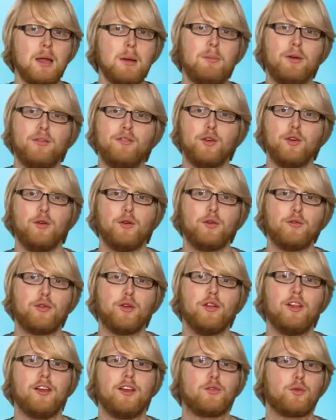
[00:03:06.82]
if you're doing
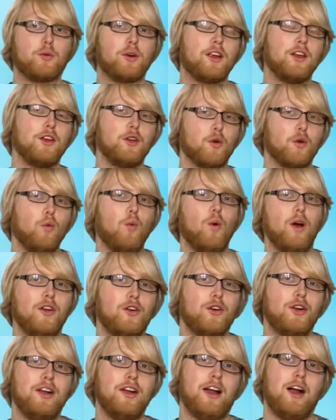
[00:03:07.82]
freelance work and you're
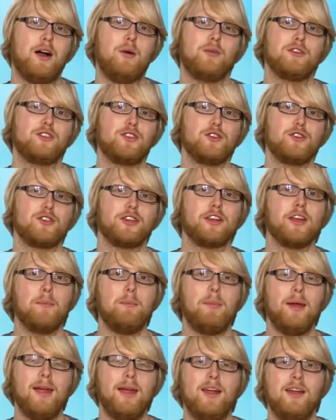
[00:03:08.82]
wondering how much you should
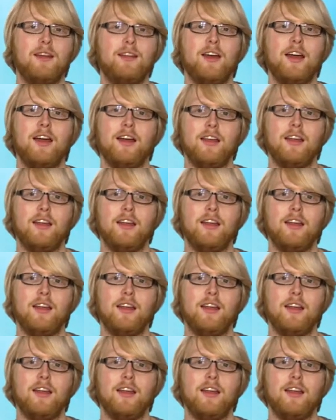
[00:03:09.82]
get paid,